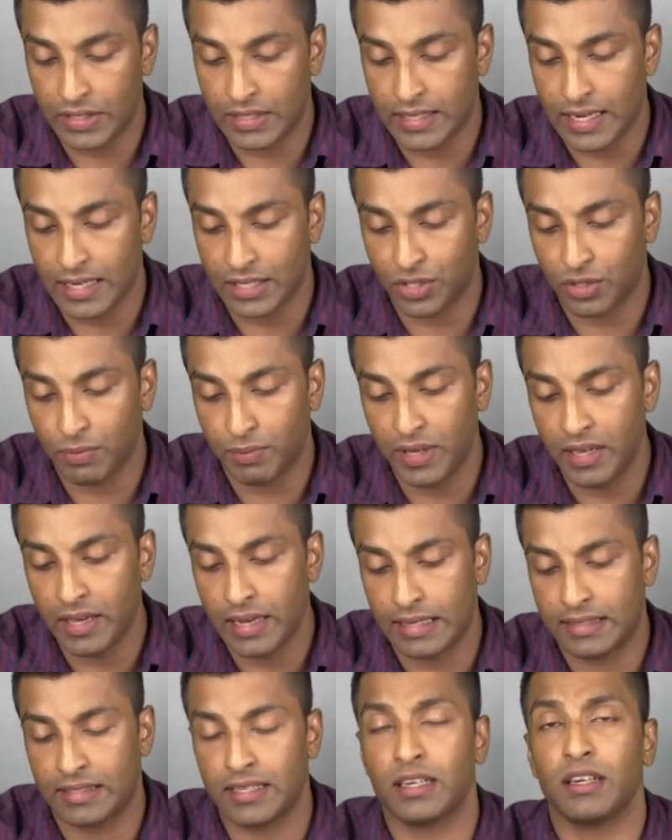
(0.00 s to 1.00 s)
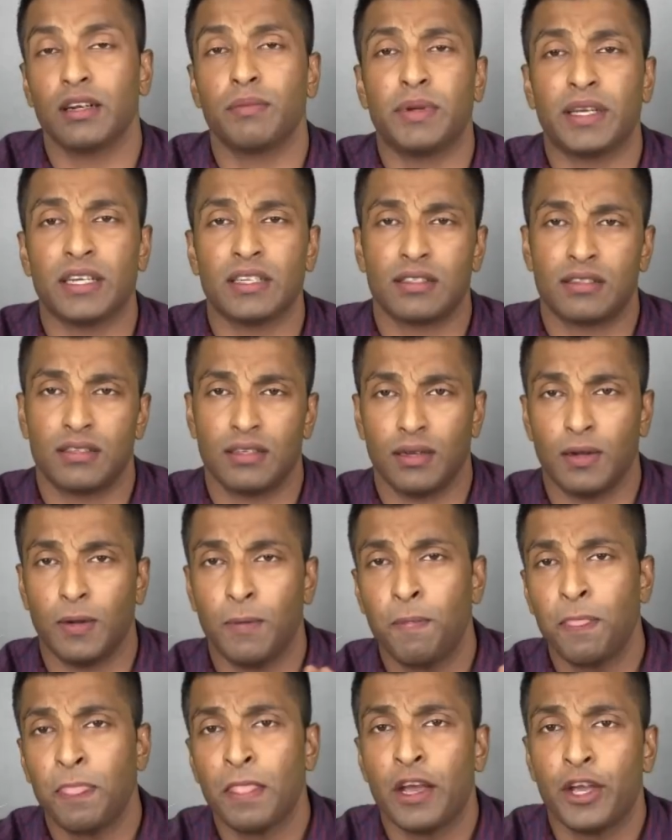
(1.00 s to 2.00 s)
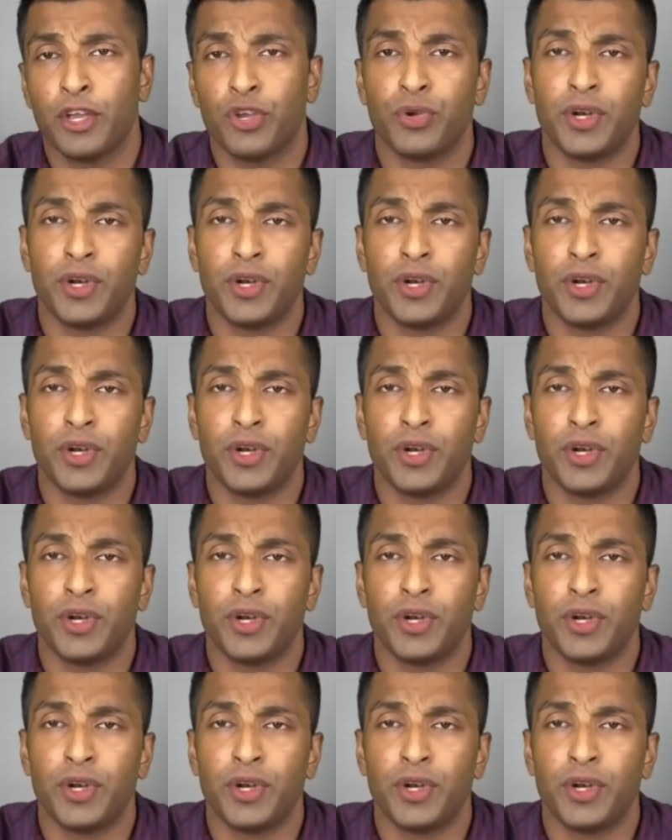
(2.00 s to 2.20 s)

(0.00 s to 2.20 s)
Service tax to be extended, because